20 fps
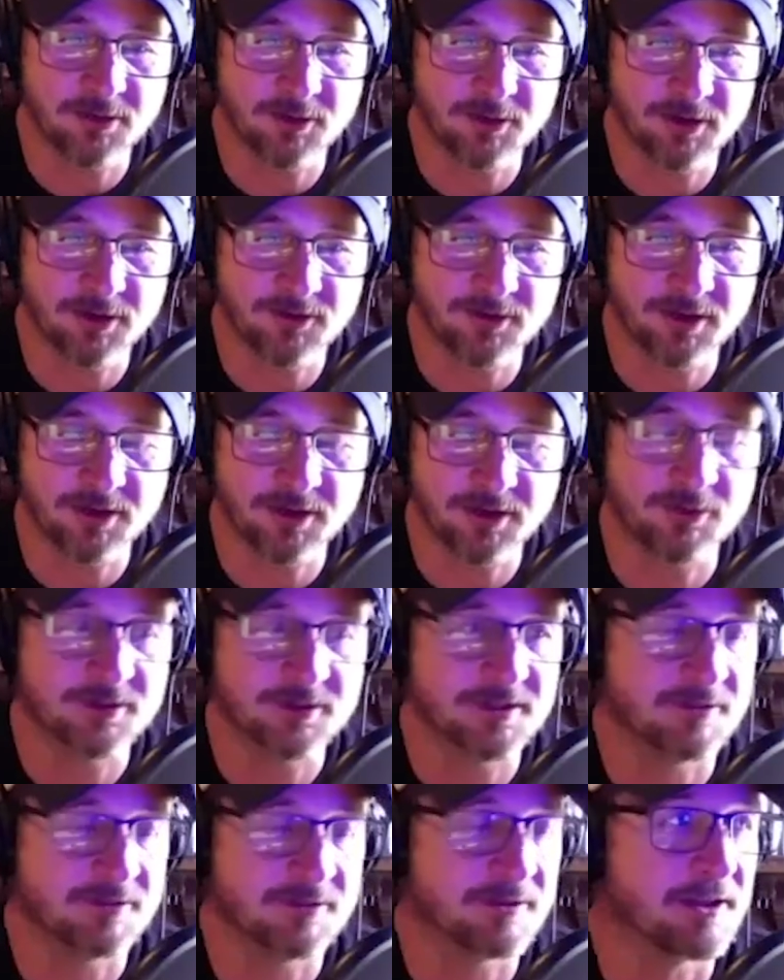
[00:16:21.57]
whatever, like
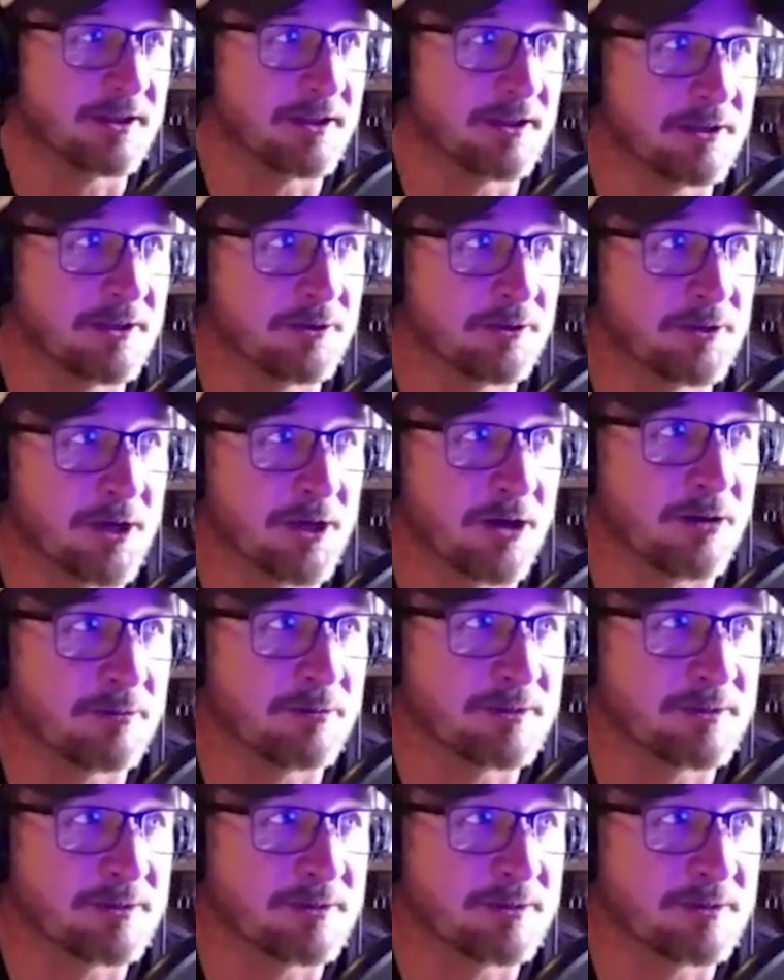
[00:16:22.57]
what's the legal term is